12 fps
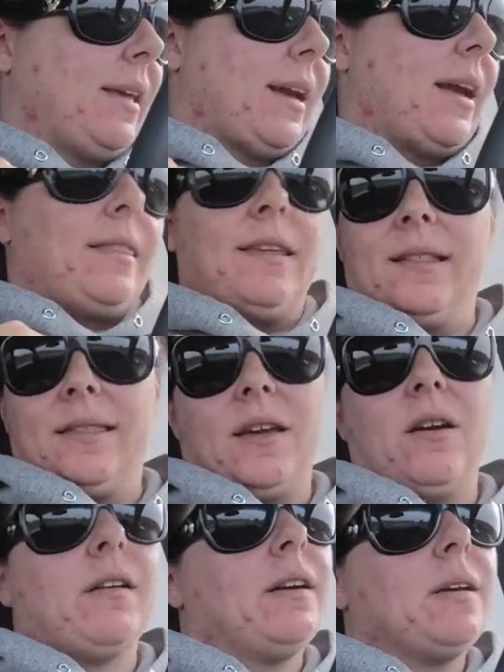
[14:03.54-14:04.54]
Like, I think they
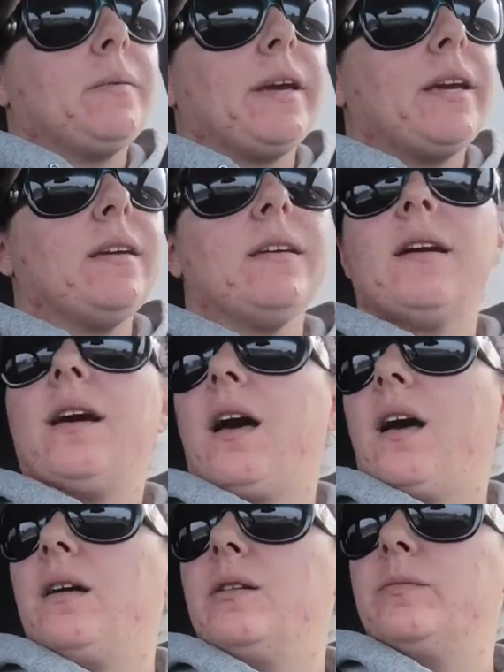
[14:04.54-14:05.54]
are anyway.
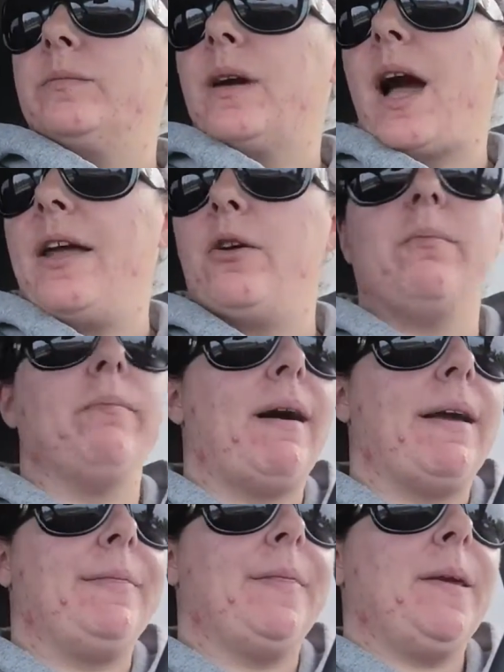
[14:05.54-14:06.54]
Um, I don't
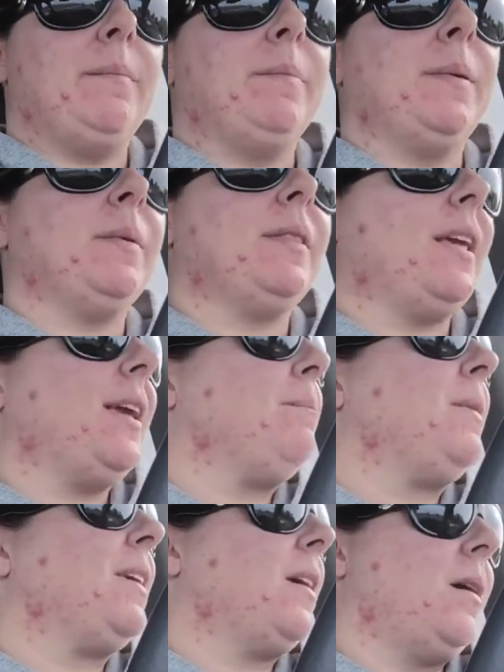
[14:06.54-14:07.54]
mind them, but when they
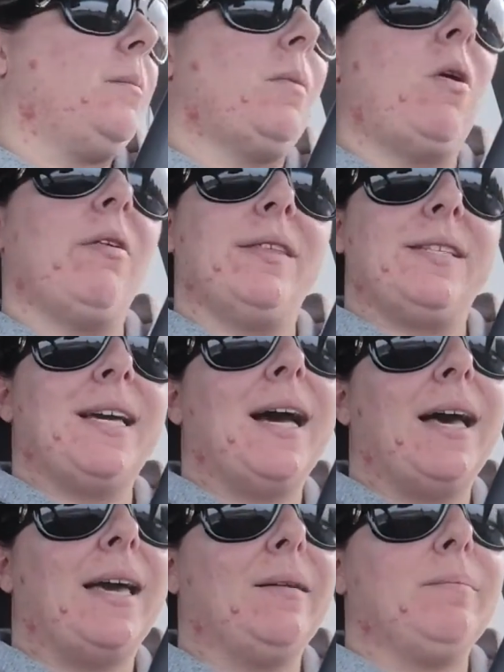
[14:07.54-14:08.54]
become all the
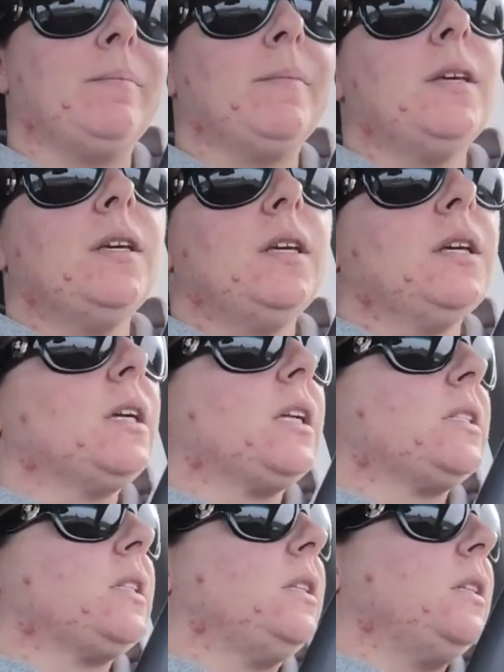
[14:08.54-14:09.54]
time,
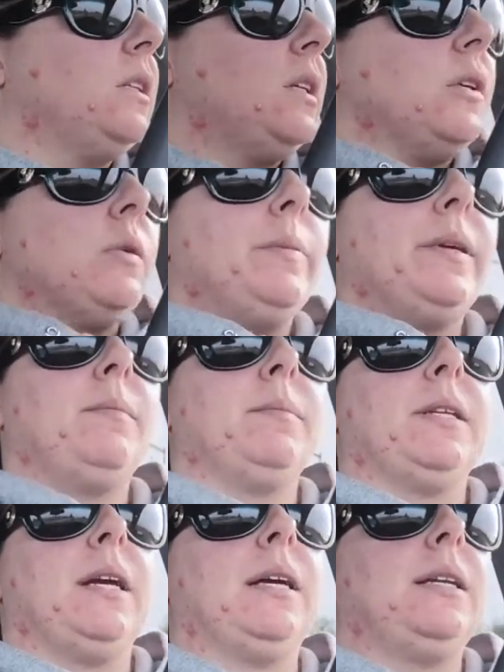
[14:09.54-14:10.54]
gets a little bit
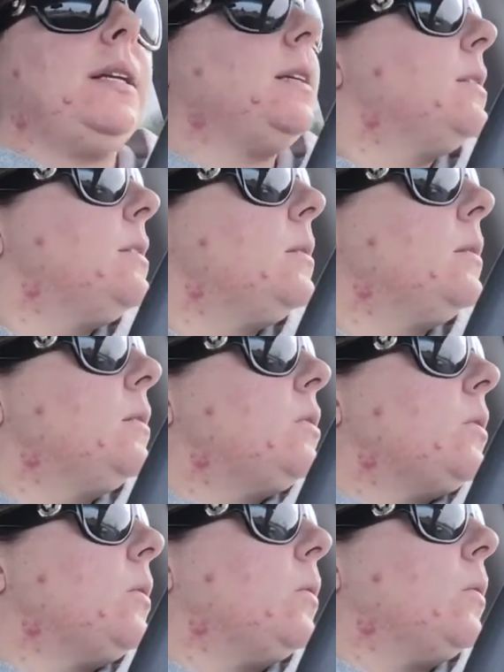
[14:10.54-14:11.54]
monotonous.
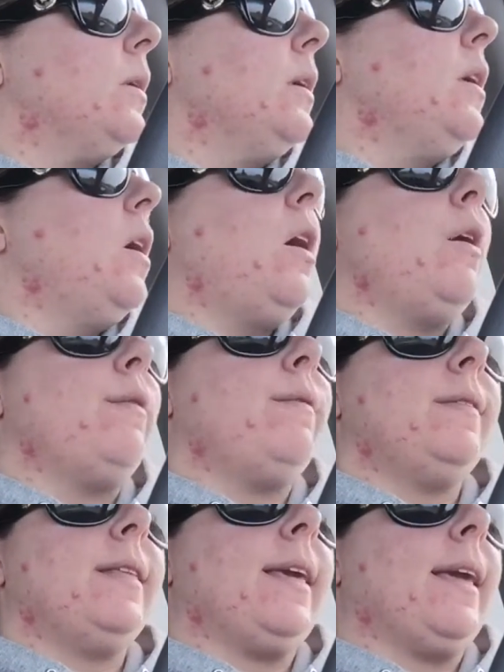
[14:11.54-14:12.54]
So
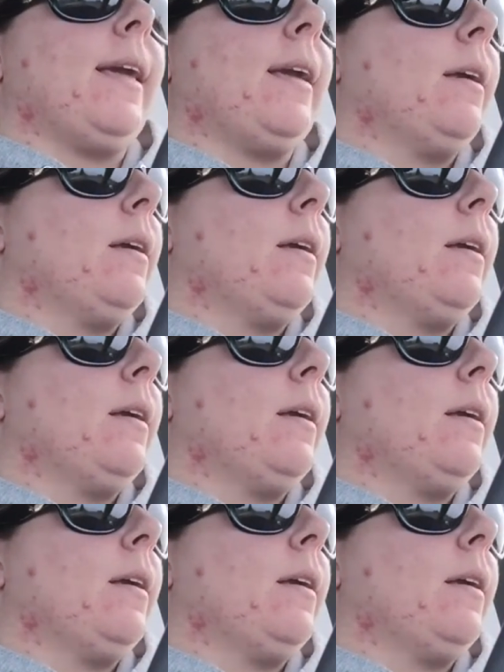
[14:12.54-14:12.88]
hopefully